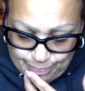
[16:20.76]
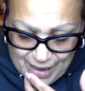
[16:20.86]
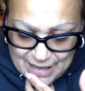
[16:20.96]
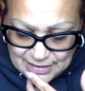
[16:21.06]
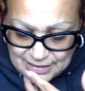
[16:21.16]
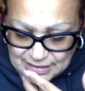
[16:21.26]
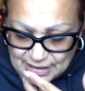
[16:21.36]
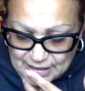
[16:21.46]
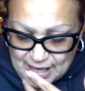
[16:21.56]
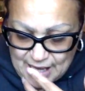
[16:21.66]
Pisces
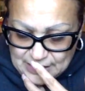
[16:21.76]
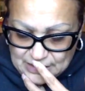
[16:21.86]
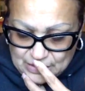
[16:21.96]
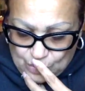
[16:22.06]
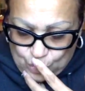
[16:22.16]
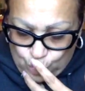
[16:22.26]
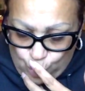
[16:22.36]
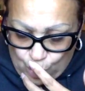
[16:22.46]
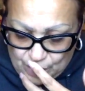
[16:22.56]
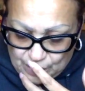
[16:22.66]
and Cancer,
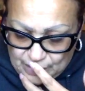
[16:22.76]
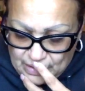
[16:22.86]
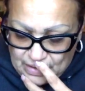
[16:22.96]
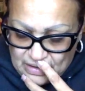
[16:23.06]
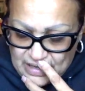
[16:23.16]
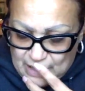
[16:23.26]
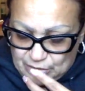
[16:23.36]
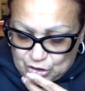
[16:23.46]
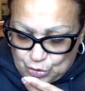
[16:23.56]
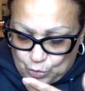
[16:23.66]
water,
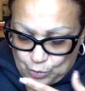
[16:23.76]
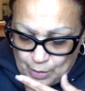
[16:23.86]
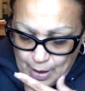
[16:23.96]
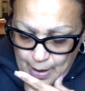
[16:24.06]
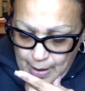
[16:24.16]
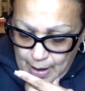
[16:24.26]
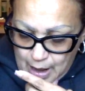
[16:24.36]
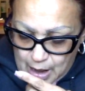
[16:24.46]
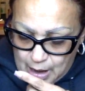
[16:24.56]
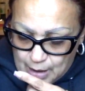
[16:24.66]
Neptune,
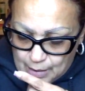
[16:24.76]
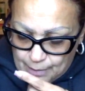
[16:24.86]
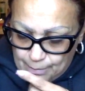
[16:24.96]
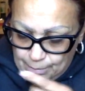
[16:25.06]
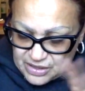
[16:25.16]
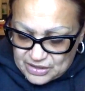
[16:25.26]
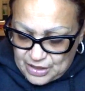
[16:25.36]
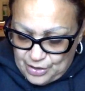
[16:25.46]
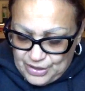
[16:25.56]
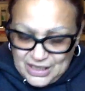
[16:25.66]
um,
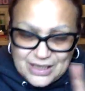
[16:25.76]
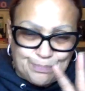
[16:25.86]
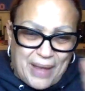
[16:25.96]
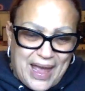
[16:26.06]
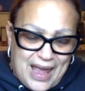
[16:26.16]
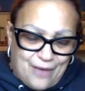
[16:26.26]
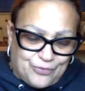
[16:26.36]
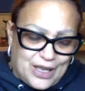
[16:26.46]
mysterious path.